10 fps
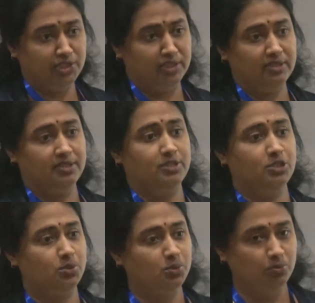
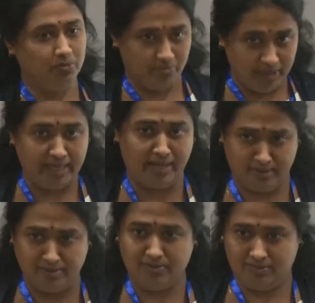geneticist who
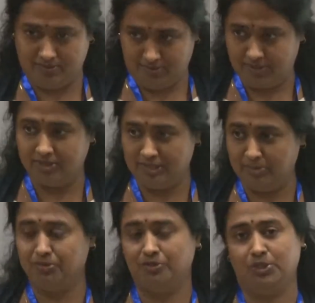began the
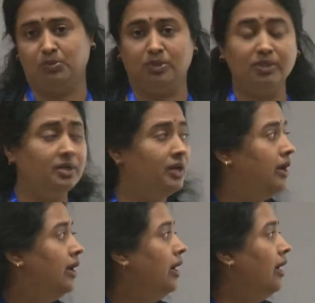zebrafish work
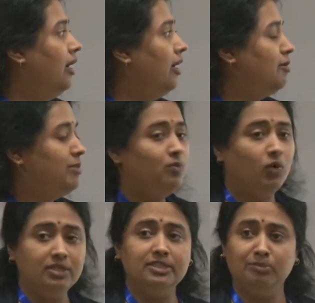uh, but
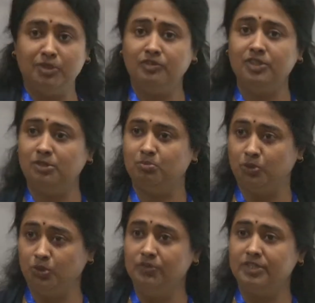what zebrafish
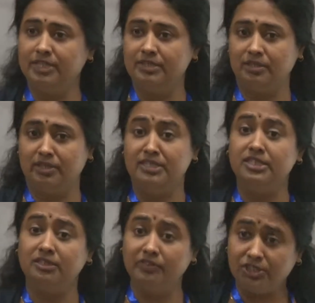proves is a
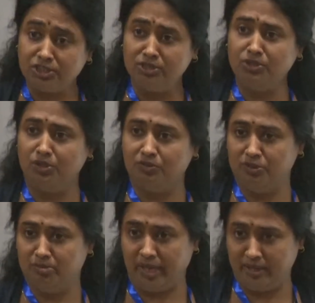conservation of
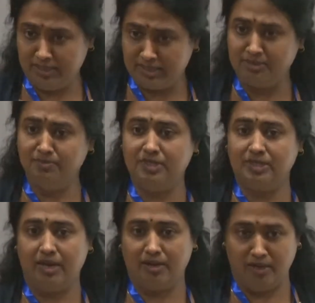the mechanisms
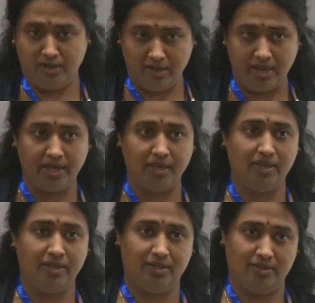that
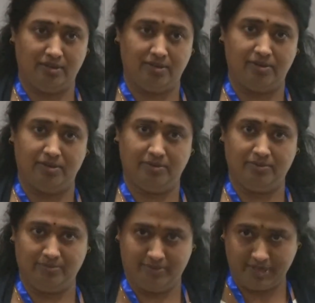underlie uh,
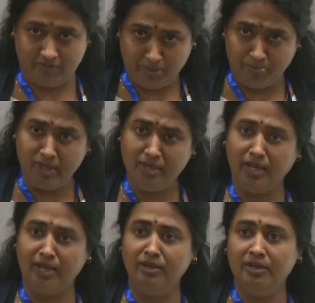development
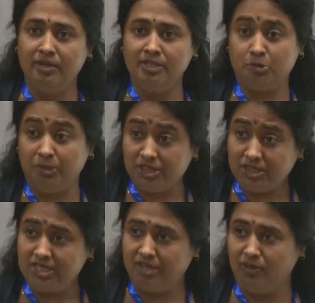and
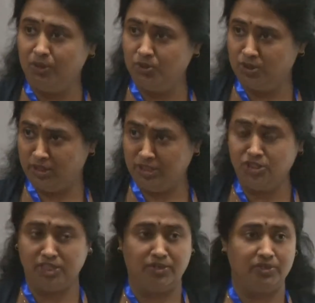species evolution in
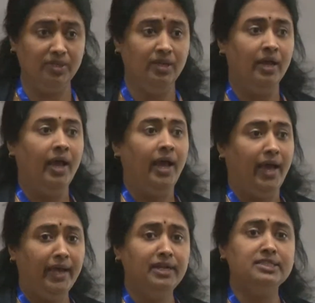general
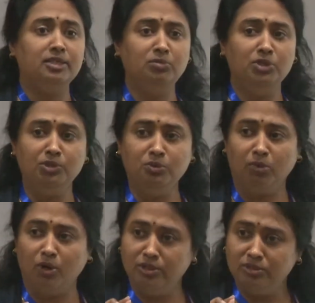and some new
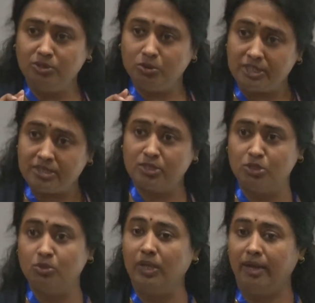modern twists
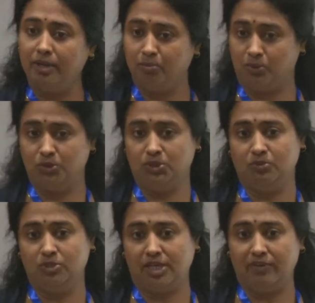to that approach
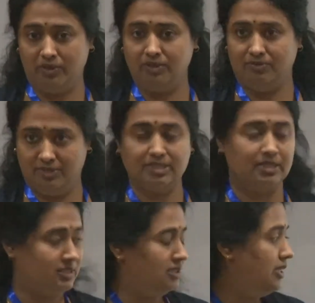which I will
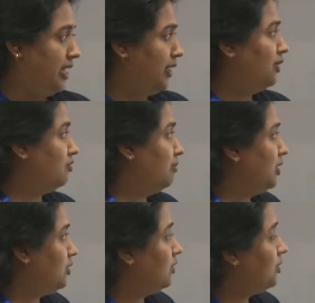discuss at the end of my
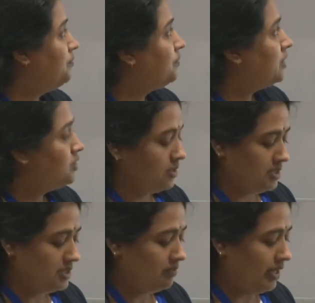talk. So
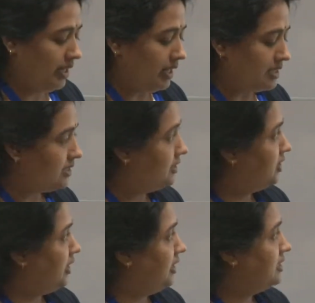this is a very classic
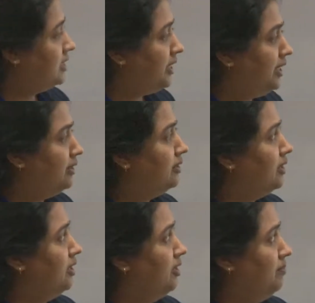genetic screen
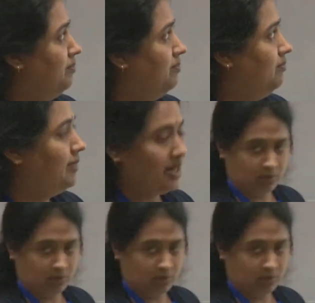um, that